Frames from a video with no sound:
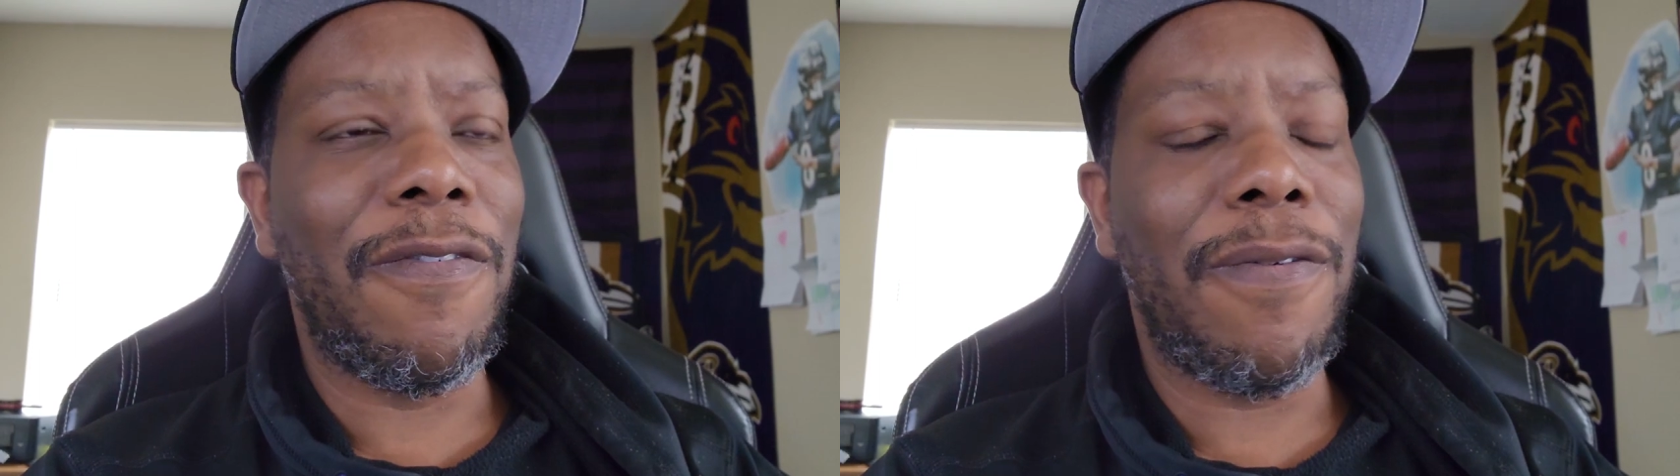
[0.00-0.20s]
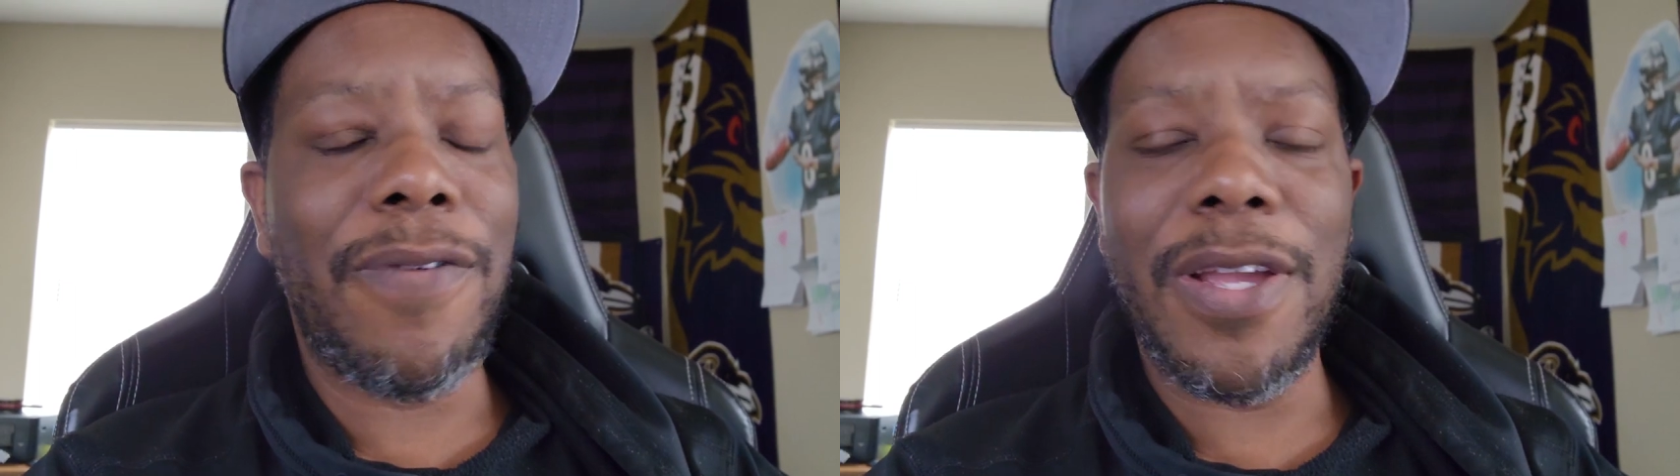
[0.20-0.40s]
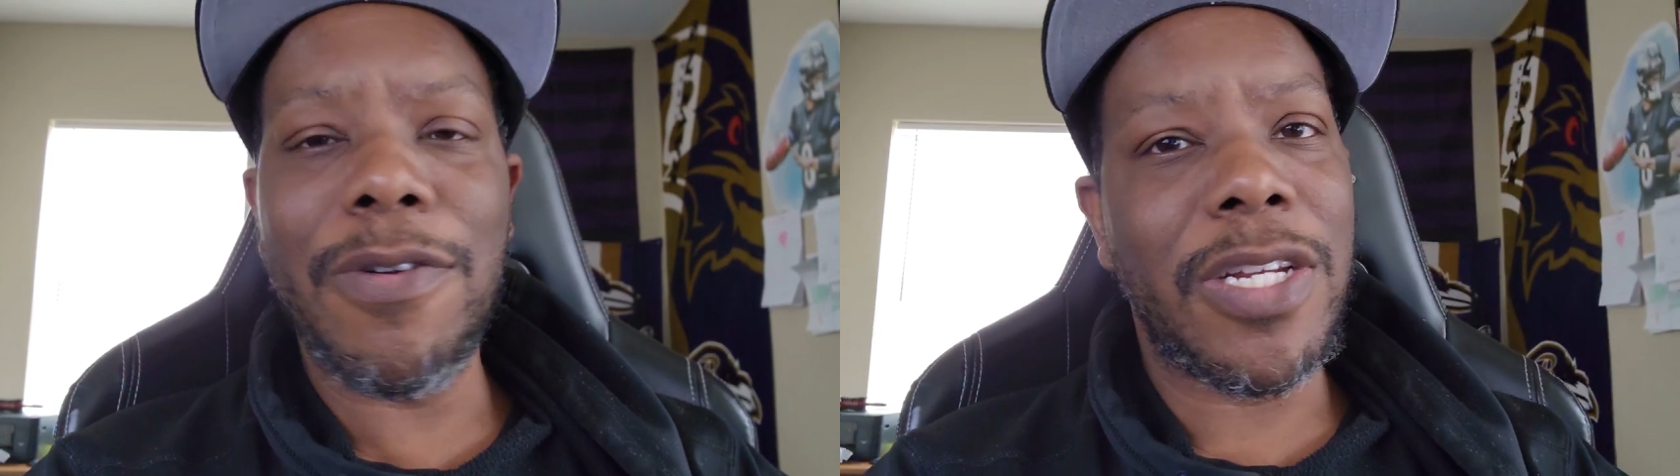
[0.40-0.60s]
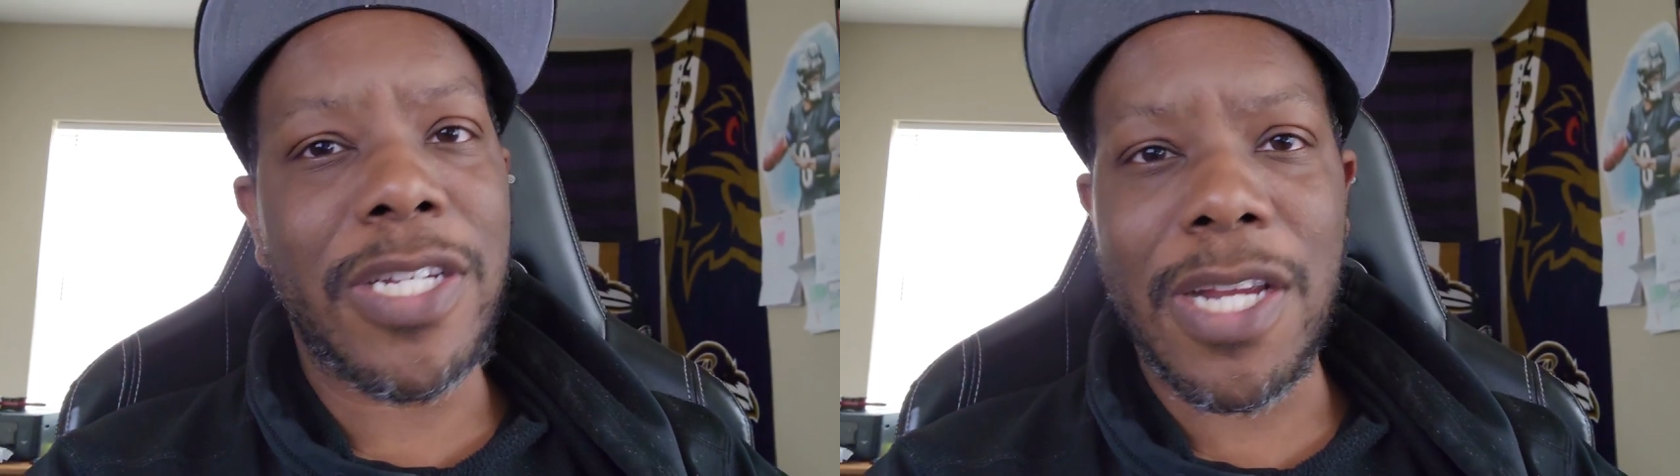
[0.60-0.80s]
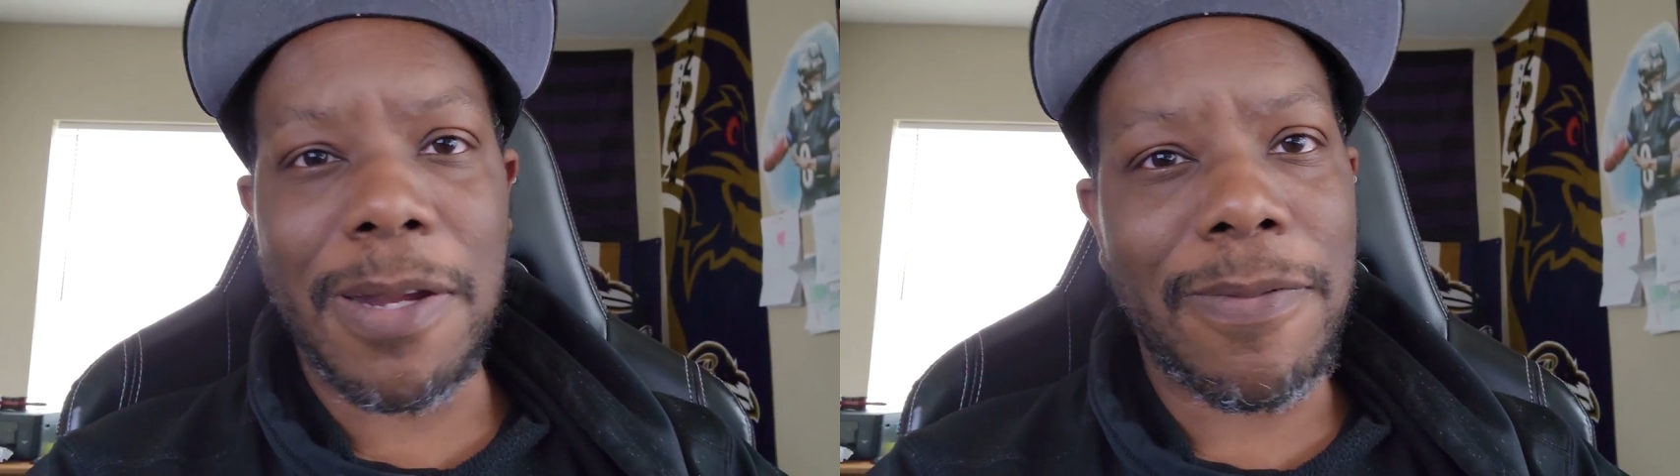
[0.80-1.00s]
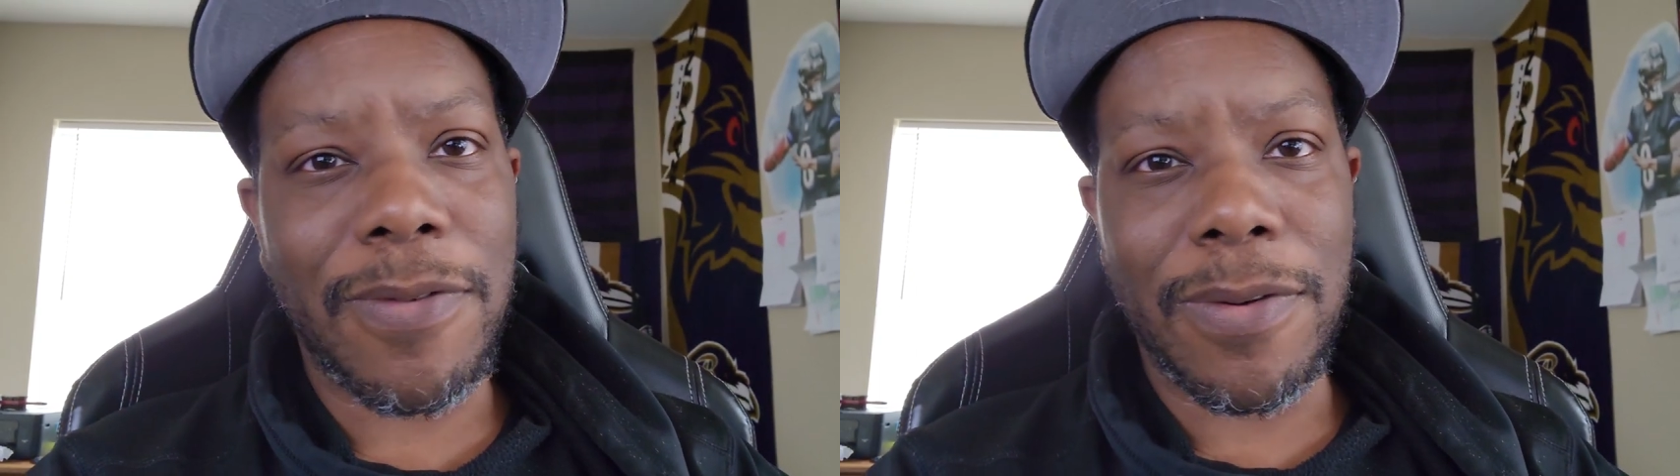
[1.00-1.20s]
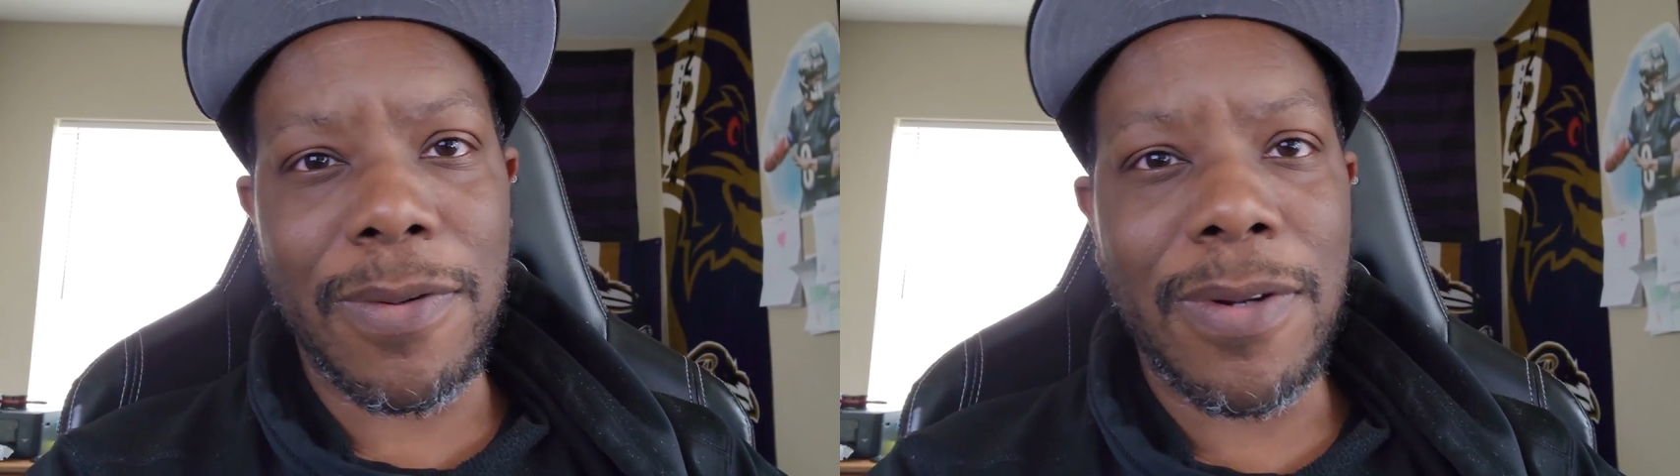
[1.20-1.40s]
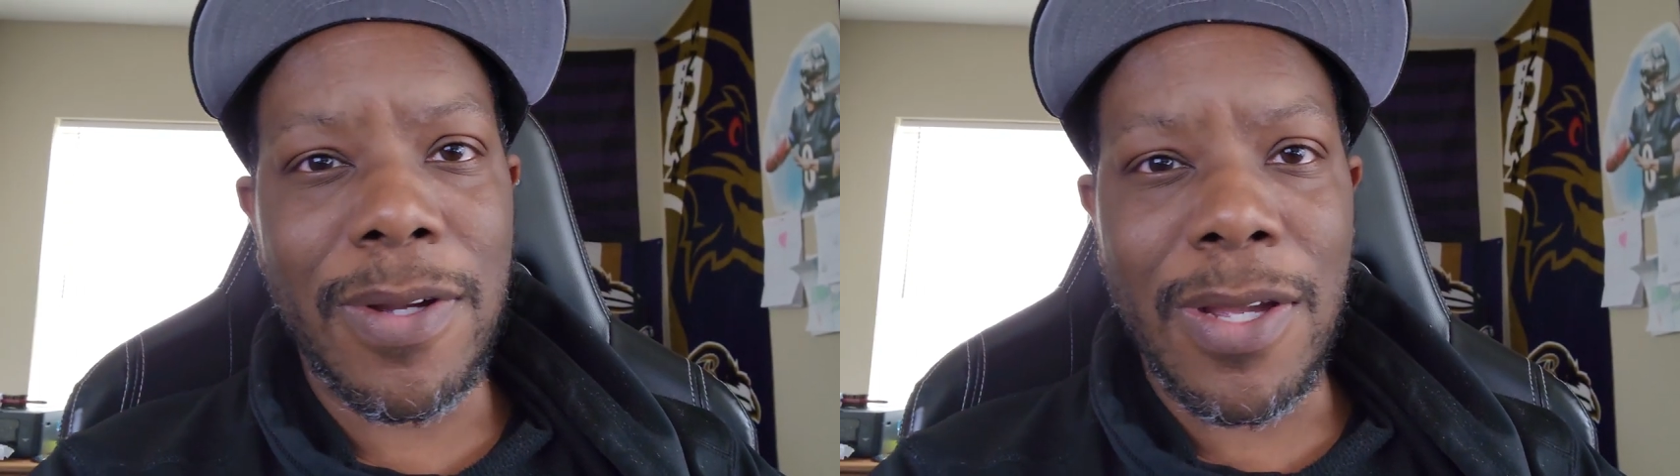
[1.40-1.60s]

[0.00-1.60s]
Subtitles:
very shameful.